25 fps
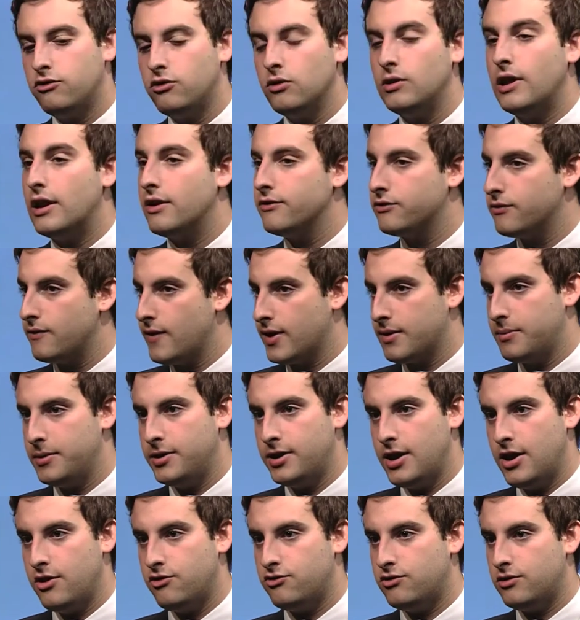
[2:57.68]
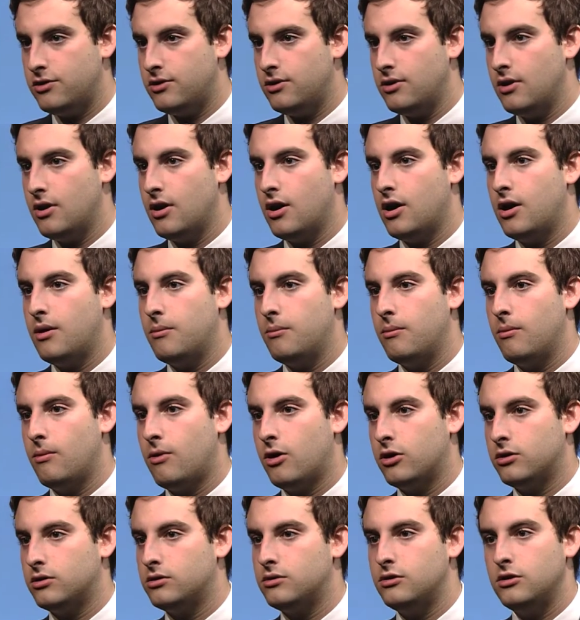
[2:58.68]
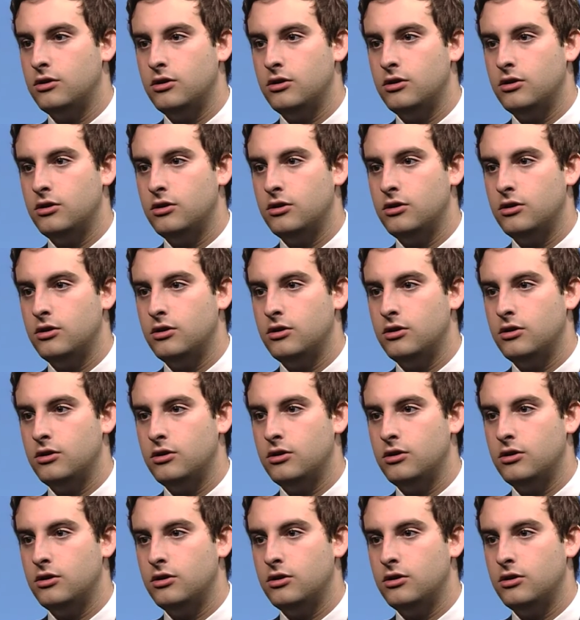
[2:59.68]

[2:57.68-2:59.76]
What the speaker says: letters of recommendation are